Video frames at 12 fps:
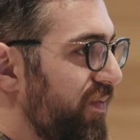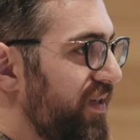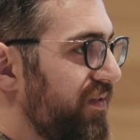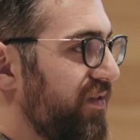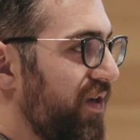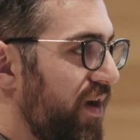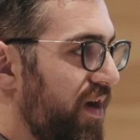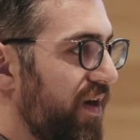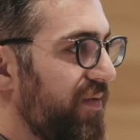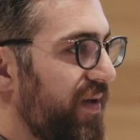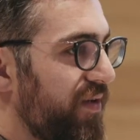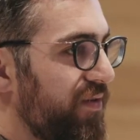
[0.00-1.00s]
when we
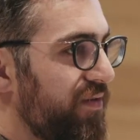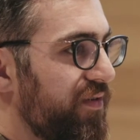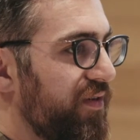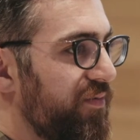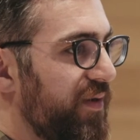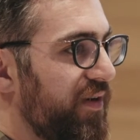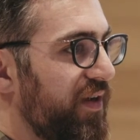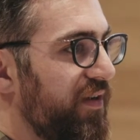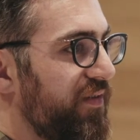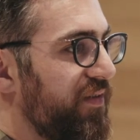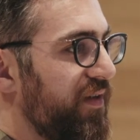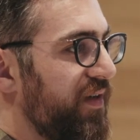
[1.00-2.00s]
talk about user
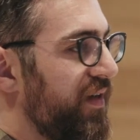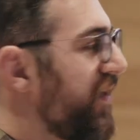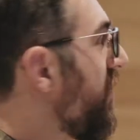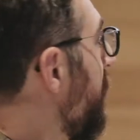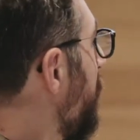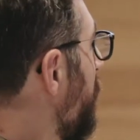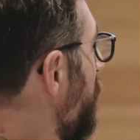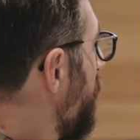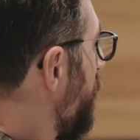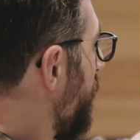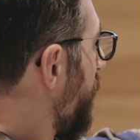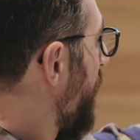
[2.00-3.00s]
experience,
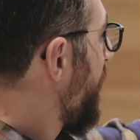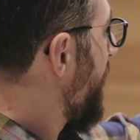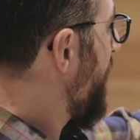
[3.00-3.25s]
right